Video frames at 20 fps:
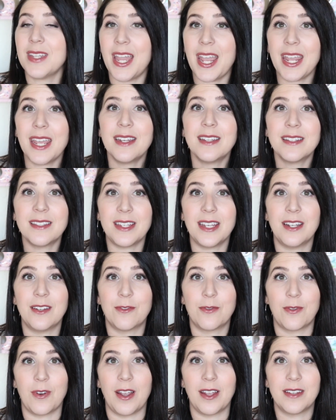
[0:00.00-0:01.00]
and a seat in
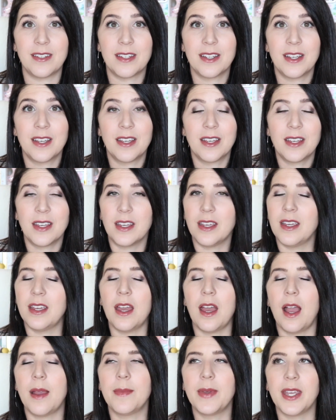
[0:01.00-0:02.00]
front.
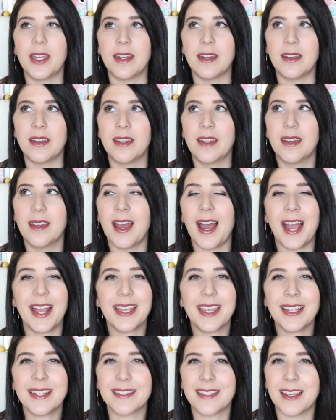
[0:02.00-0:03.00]
I mean, I
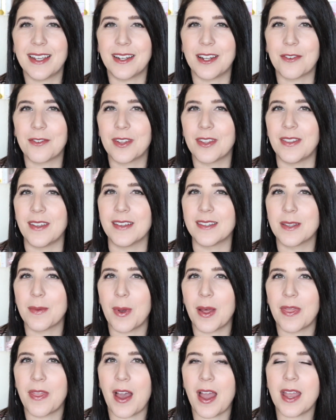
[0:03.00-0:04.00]
can't say enough good things
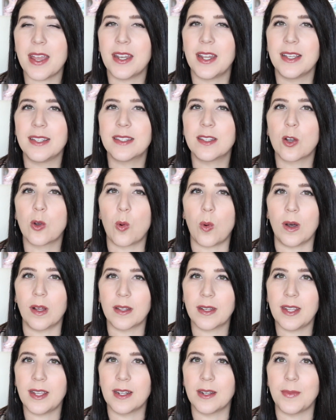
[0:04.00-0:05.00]
about that. Is the
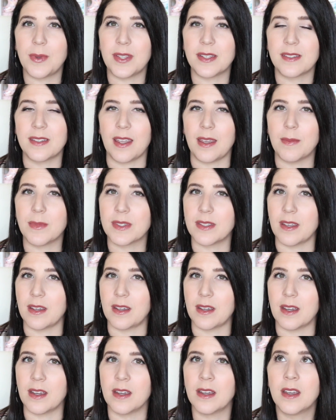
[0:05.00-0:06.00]
quality going to be the same as
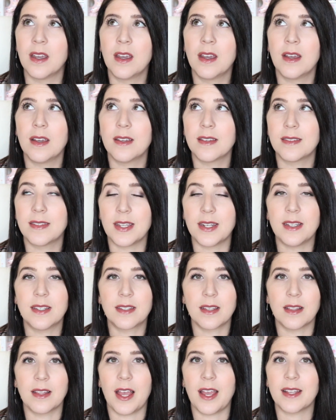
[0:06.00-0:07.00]
like a City
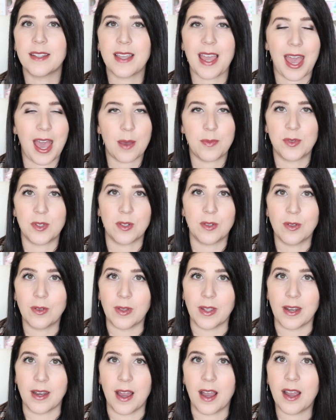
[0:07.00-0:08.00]
Select?
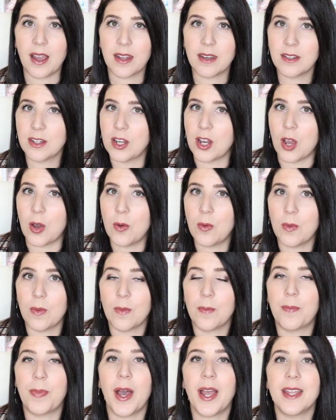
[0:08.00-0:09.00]
Absolutely not, you know,
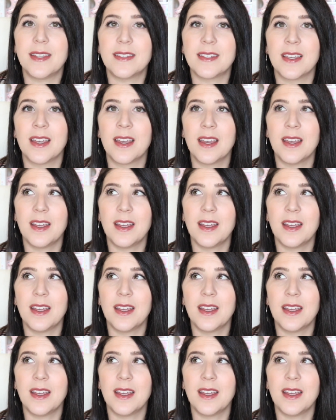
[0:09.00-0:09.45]
but